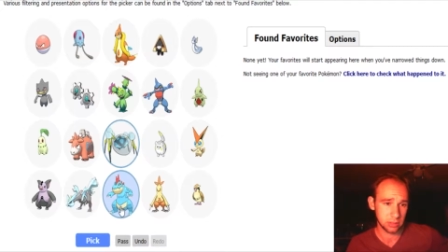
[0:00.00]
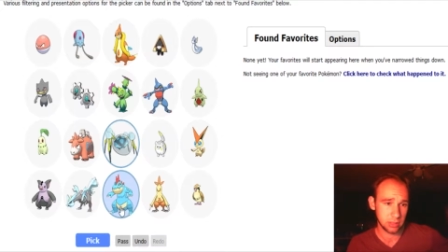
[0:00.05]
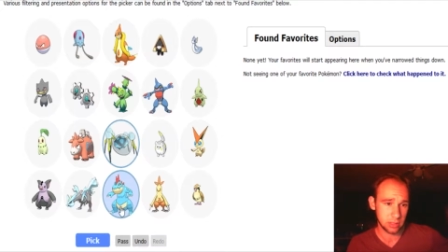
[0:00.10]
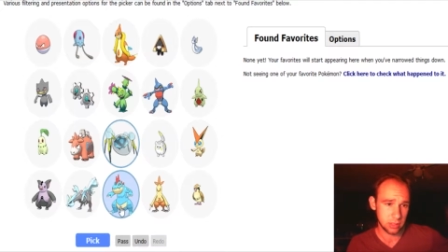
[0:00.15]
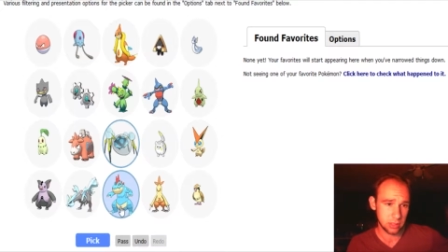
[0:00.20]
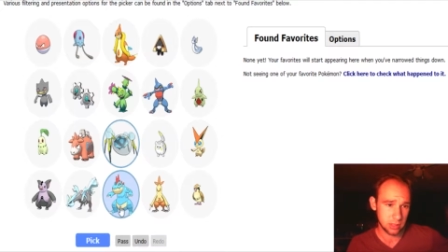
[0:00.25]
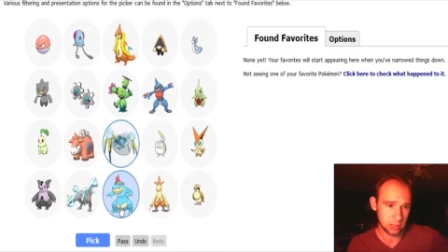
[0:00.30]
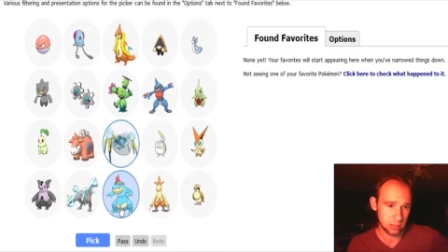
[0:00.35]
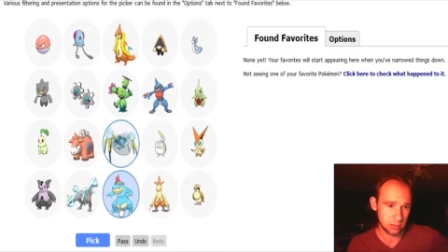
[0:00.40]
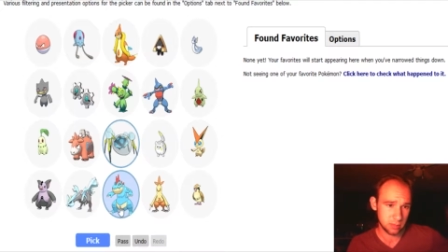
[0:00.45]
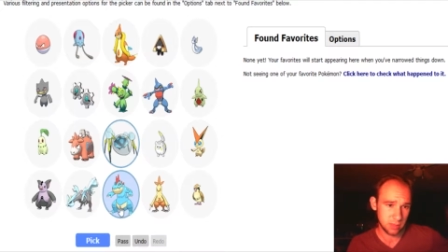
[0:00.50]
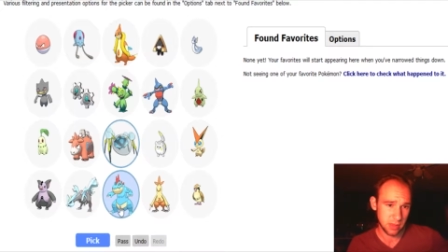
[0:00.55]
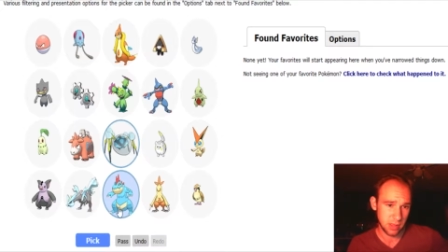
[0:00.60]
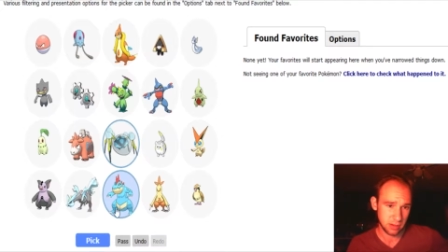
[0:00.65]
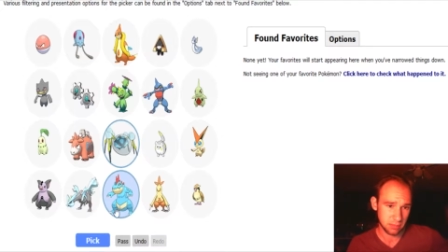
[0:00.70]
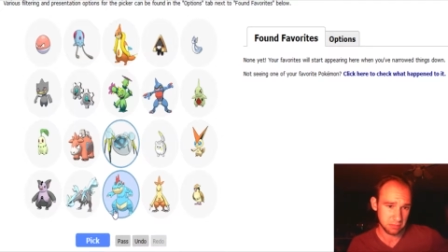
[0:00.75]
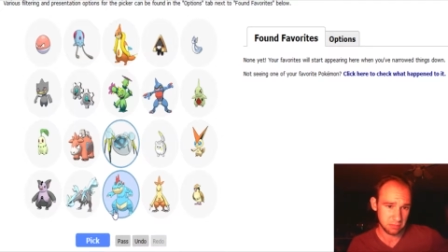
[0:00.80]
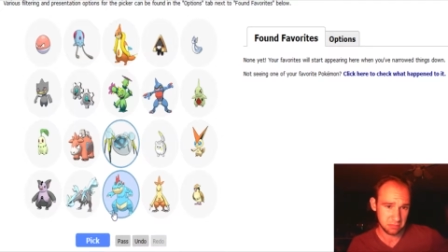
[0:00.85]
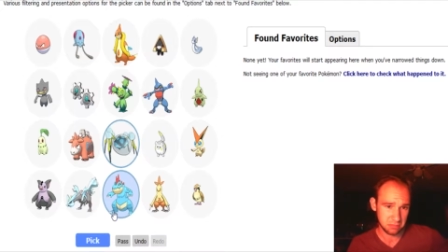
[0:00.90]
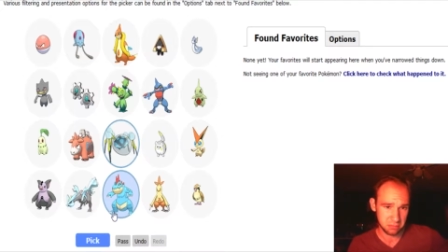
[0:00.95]
Um,
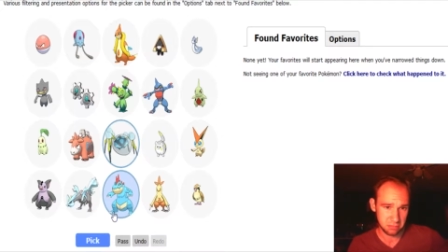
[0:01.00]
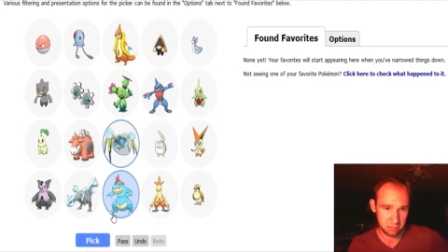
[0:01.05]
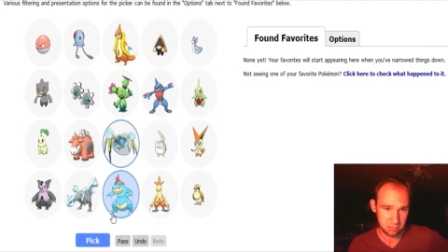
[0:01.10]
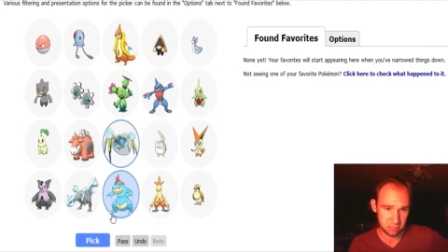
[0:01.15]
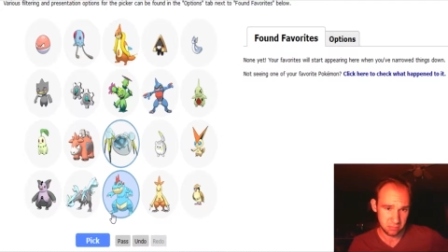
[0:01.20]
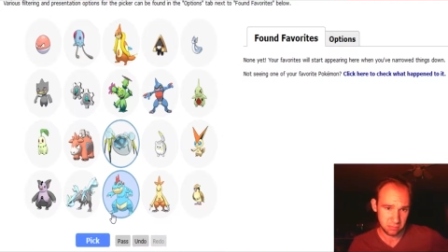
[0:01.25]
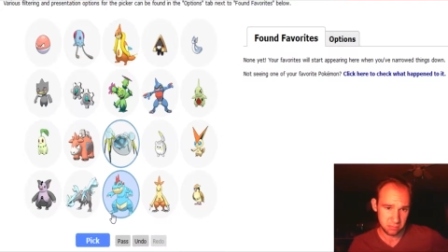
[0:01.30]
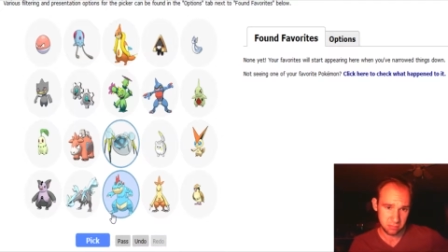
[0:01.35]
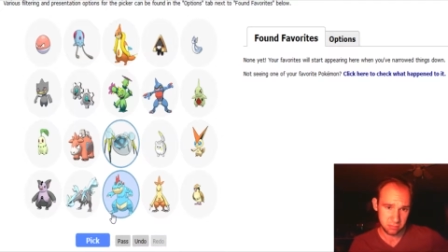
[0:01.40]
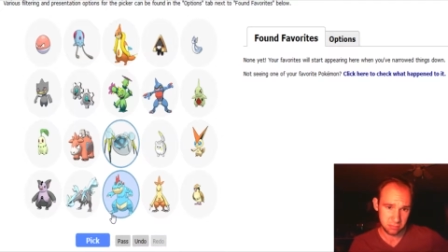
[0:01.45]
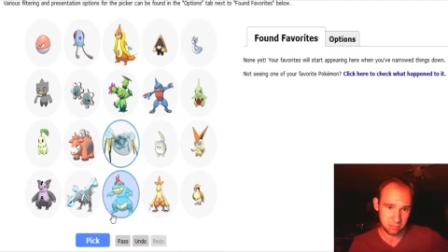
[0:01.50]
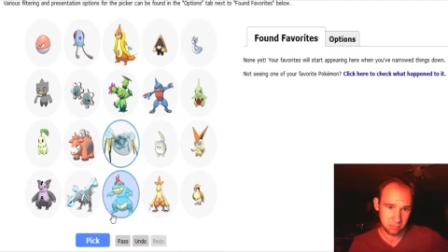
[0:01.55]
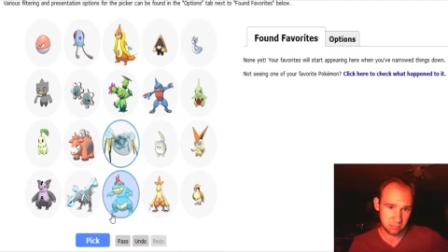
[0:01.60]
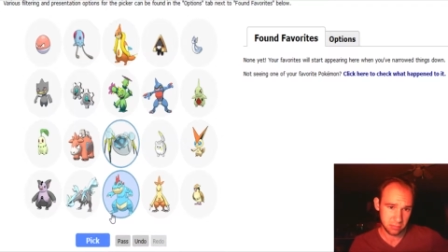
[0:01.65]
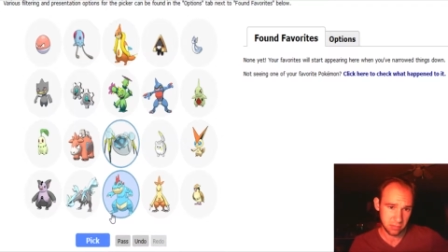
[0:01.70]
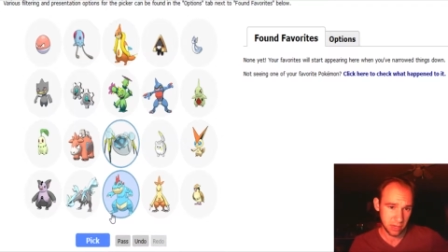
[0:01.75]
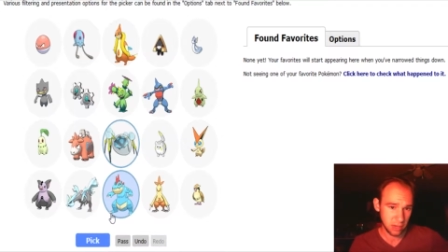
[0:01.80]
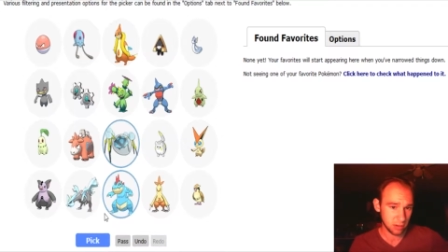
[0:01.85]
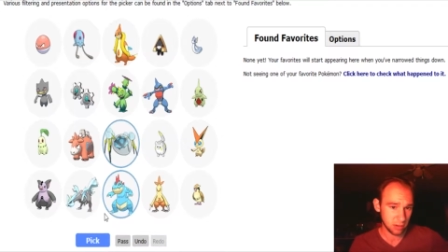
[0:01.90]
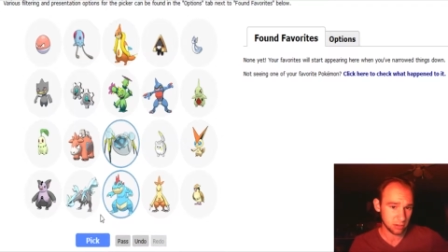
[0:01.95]
and
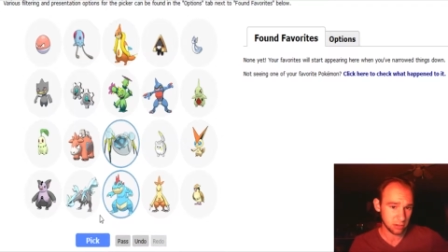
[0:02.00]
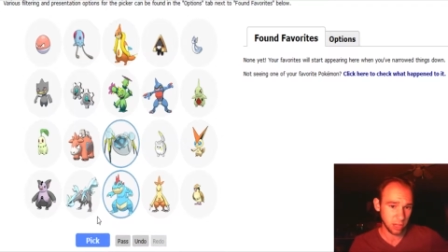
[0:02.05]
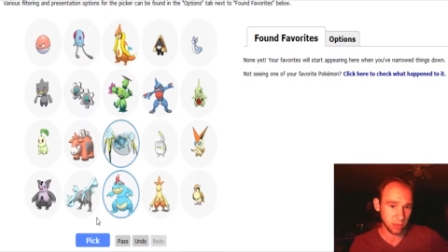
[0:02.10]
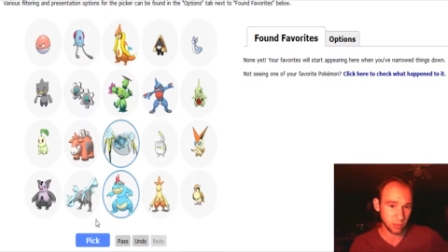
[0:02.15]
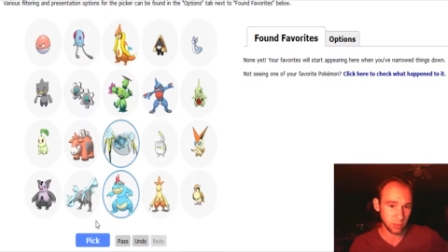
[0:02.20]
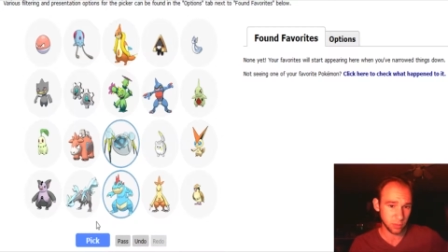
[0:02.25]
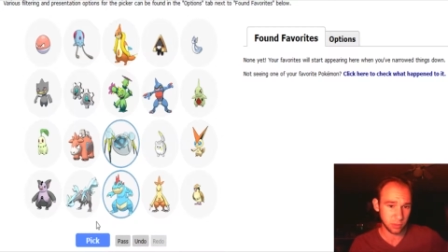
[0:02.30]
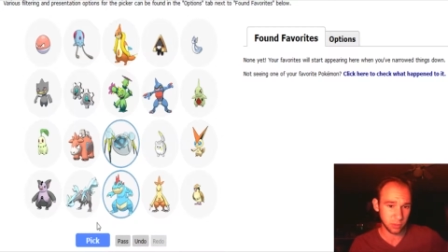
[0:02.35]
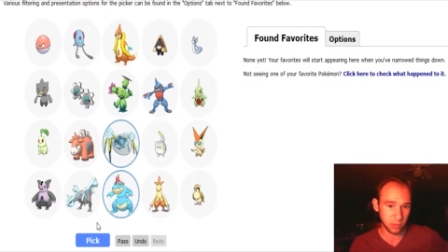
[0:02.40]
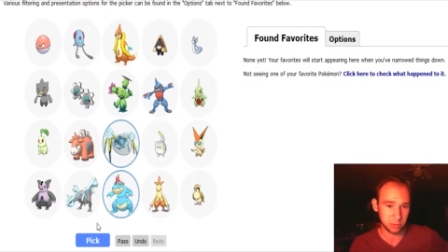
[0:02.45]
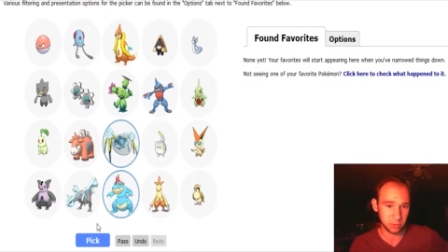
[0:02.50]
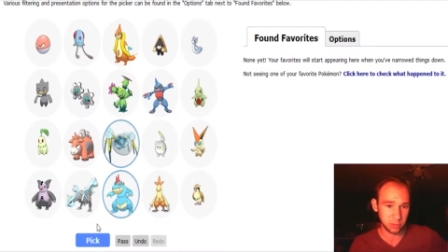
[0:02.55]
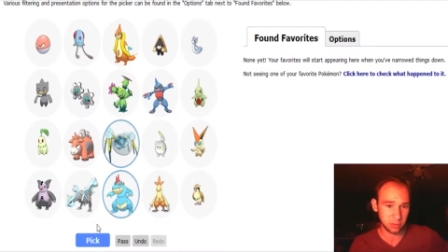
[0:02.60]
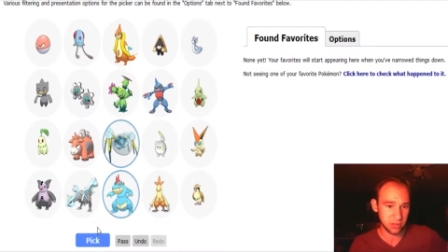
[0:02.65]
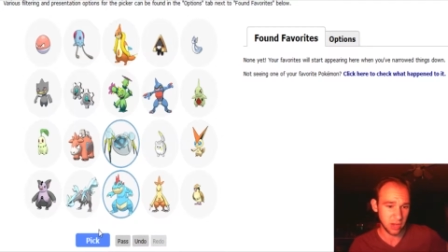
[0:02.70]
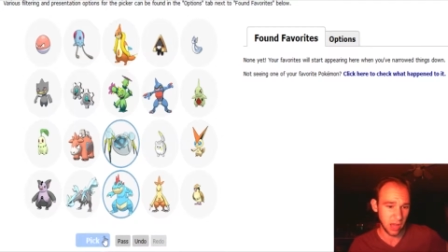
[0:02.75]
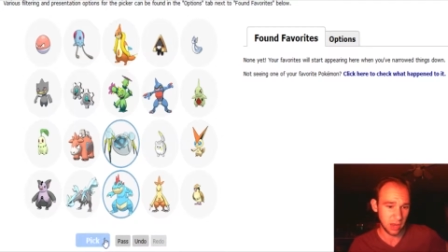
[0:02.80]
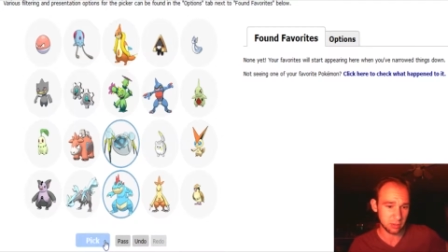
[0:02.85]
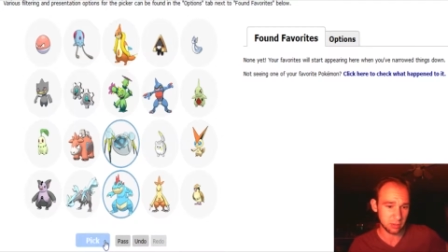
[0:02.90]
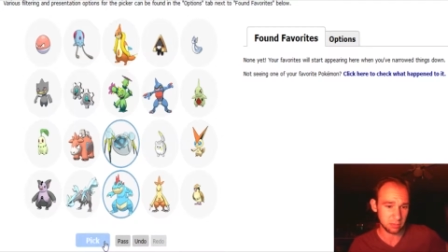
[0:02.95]
yeah, another one where I'm just
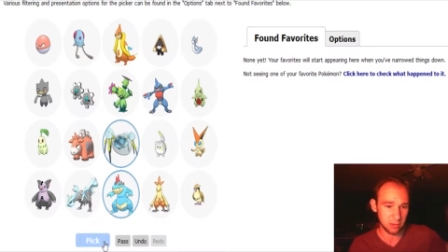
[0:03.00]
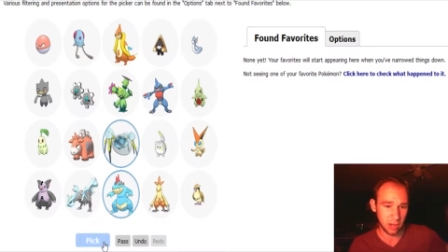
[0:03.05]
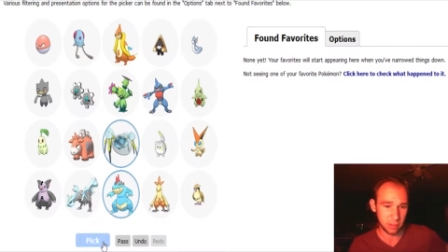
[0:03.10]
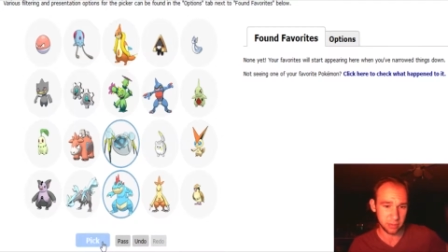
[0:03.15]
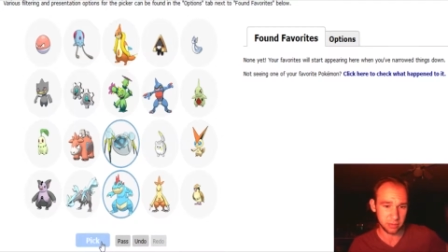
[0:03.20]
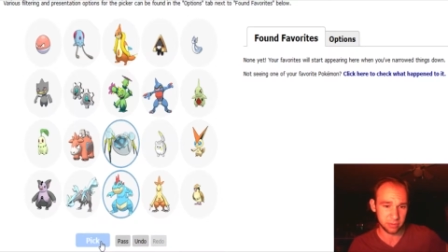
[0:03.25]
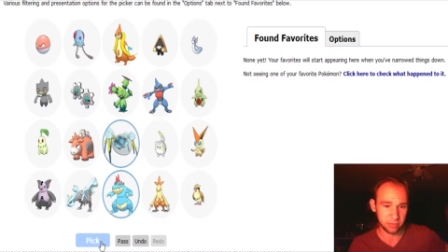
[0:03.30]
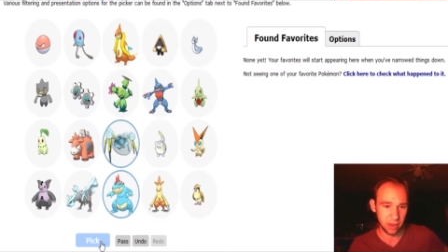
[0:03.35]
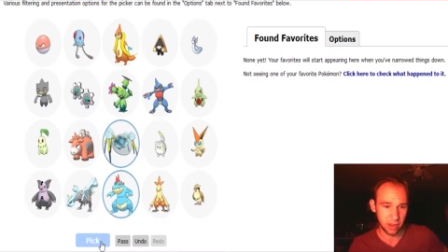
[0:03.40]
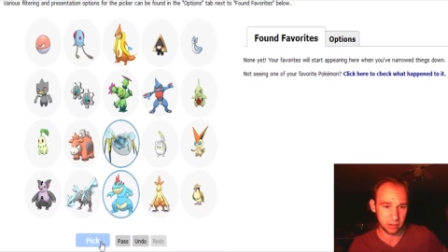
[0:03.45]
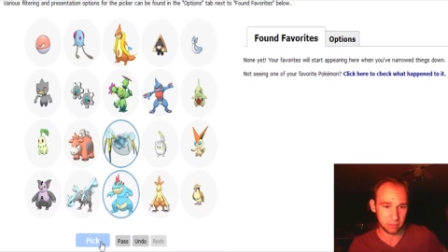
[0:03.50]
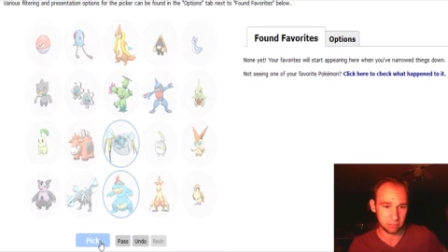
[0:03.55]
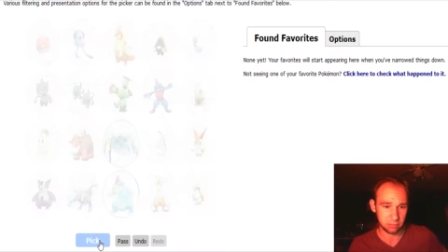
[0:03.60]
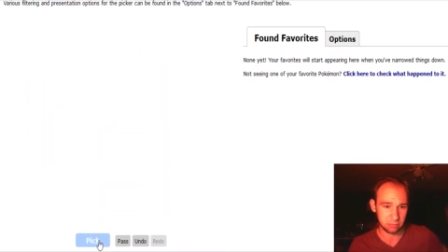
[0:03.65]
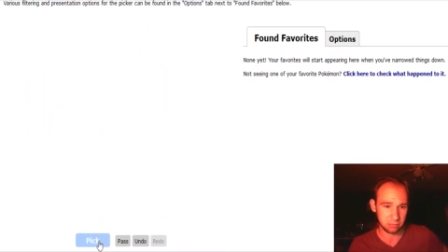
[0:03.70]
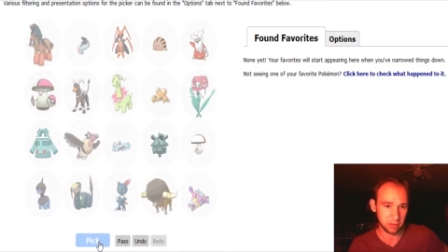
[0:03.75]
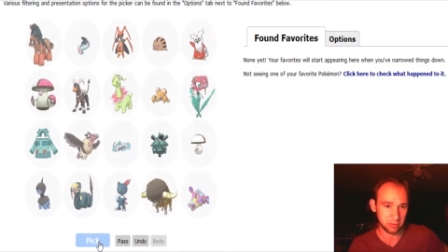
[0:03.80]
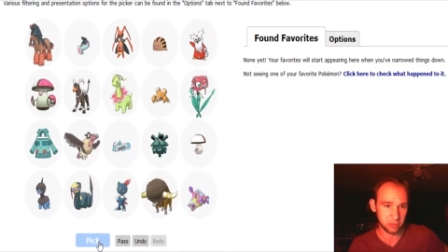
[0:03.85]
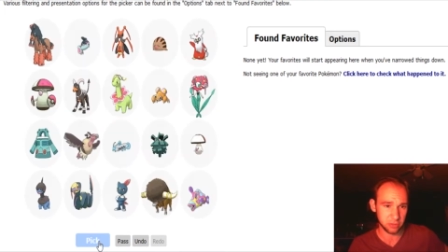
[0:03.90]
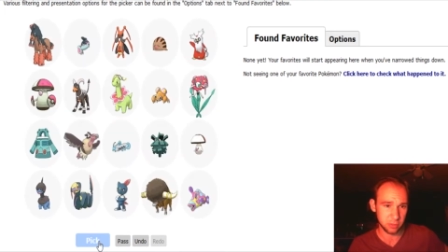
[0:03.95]
not, not a big fan
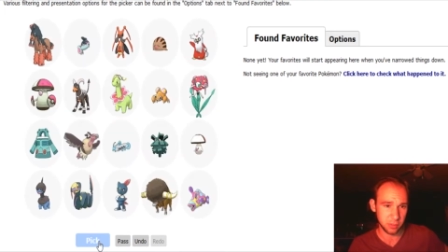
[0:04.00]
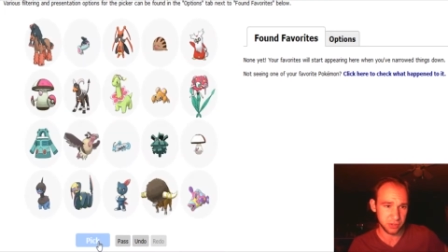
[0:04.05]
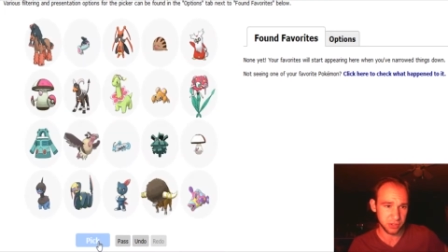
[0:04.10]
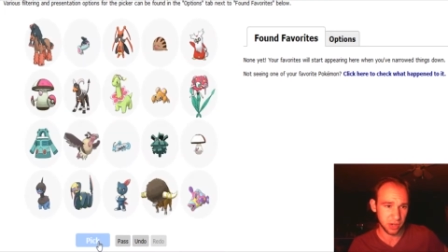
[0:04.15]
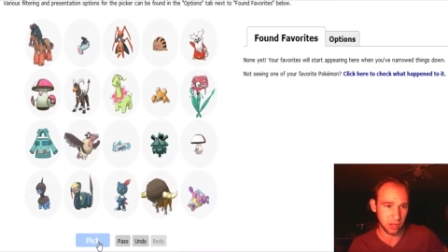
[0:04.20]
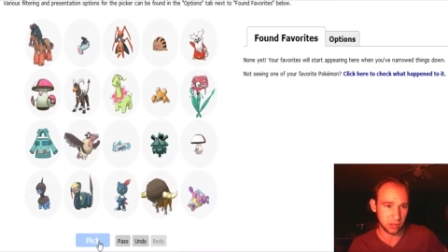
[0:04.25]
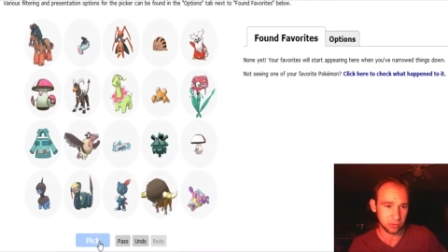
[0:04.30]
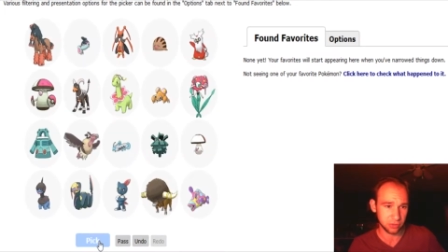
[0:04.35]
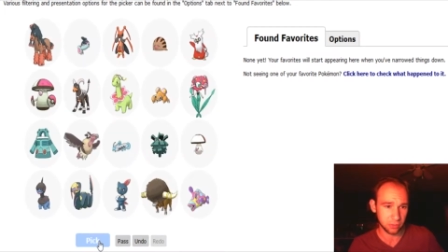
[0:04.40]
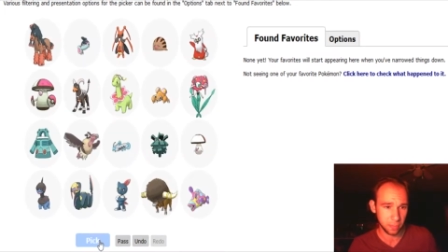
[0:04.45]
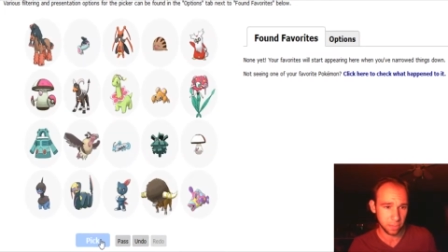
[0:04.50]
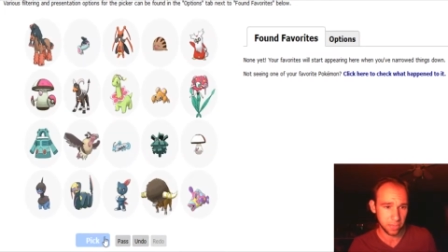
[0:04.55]
of too much else.